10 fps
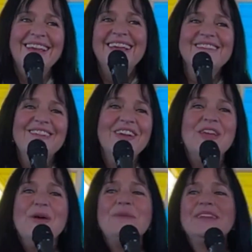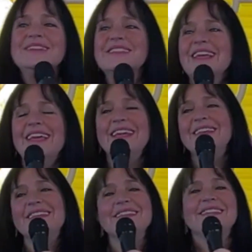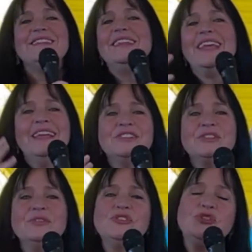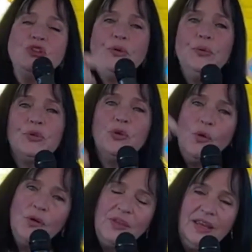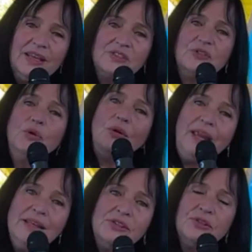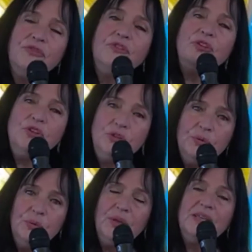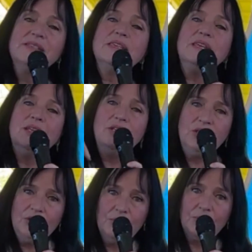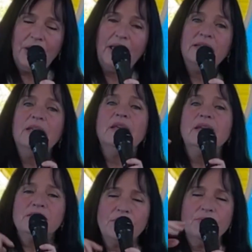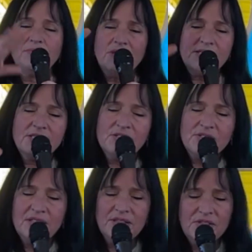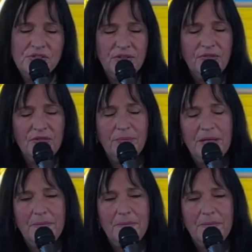Run, because the answer is you. You're the answer. Your answer for you is in you. And so let's just take this journey for a minute.